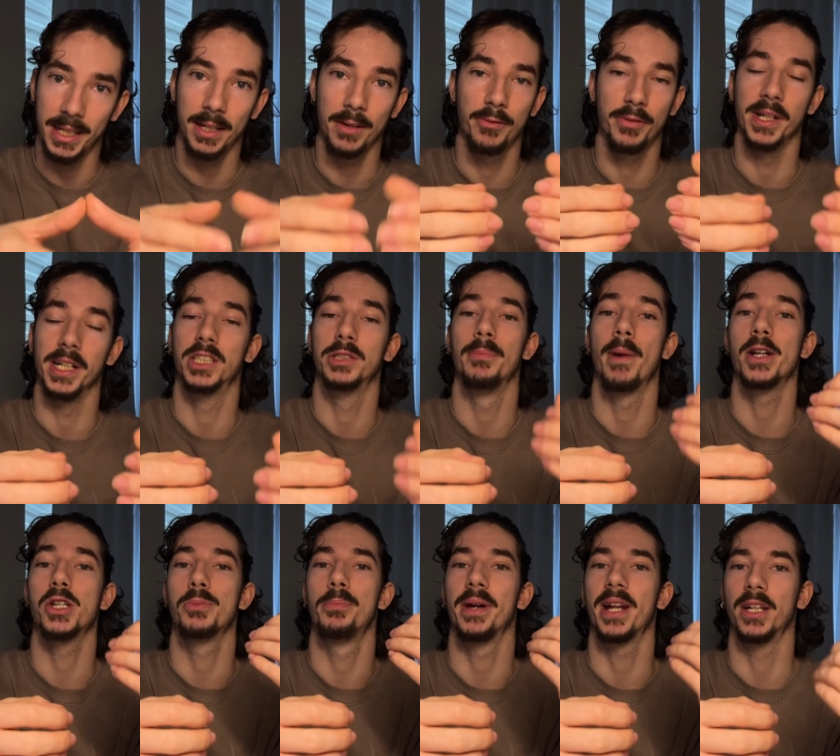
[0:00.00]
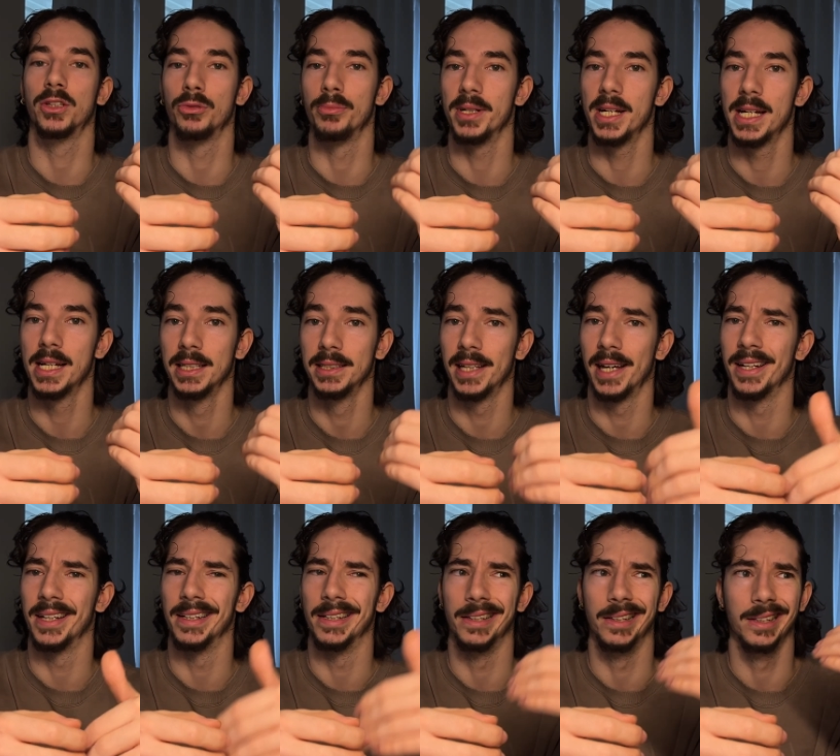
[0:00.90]
feels much better to me than
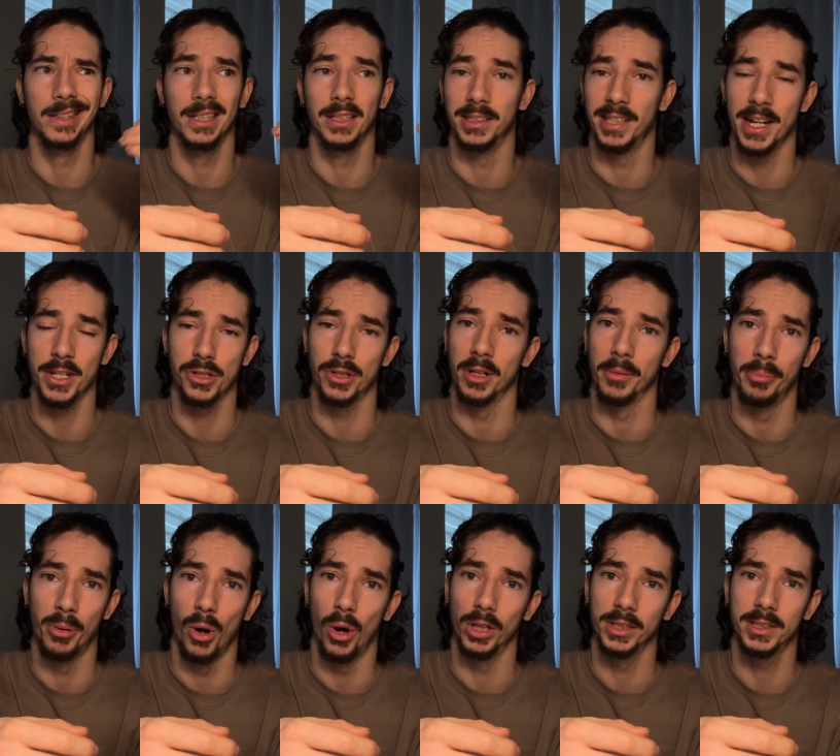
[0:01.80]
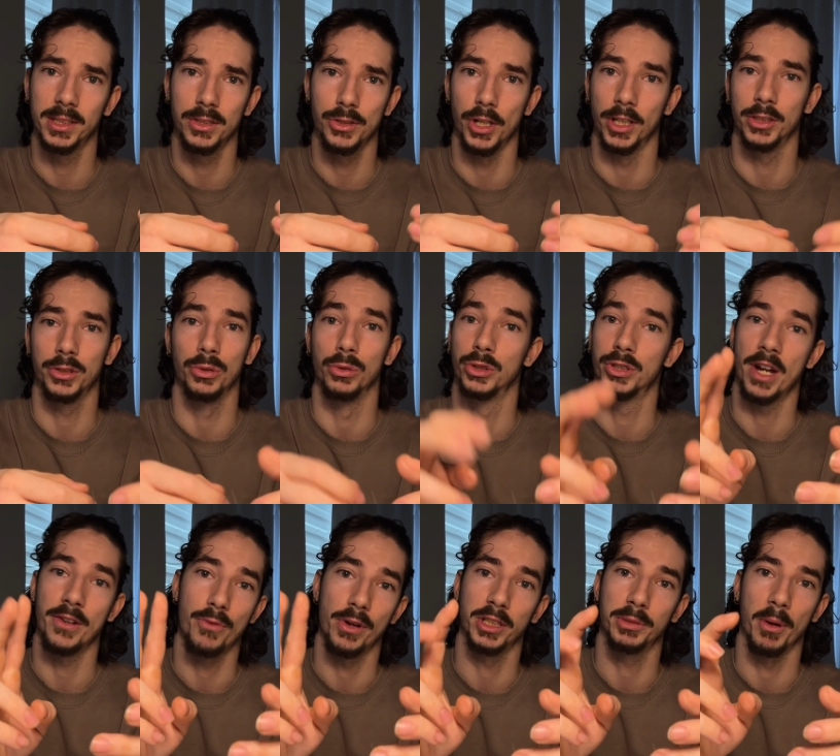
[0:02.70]
an intentional pause just to
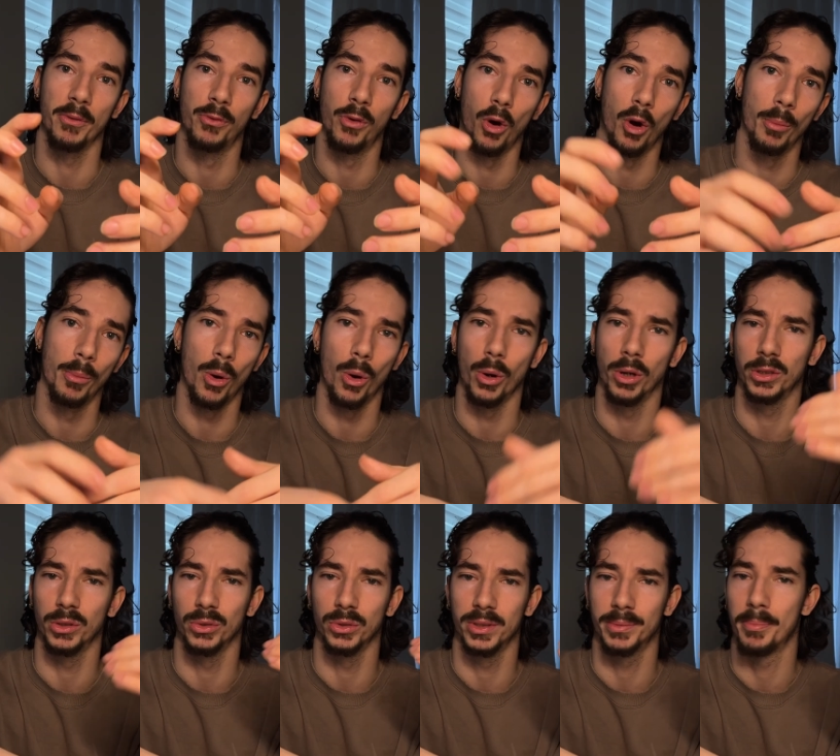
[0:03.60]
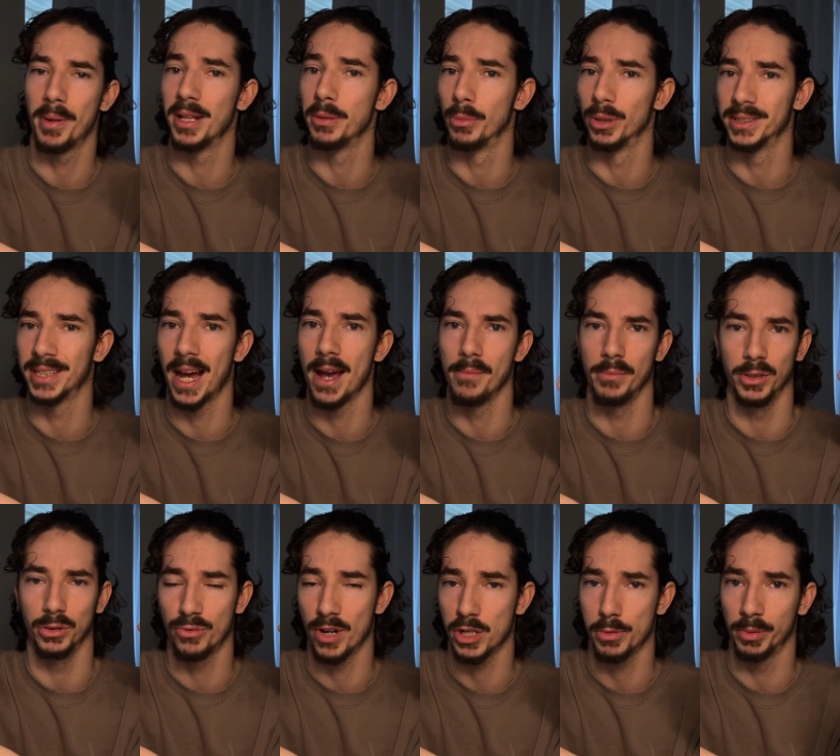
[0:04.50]
standardize my form or to spend more time in the
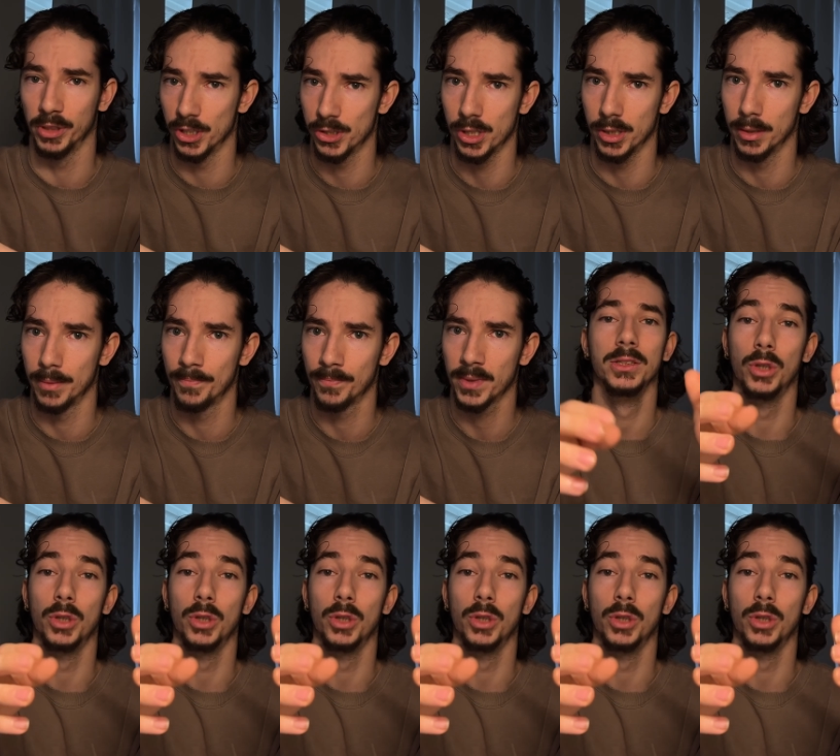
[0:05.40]
stretch position.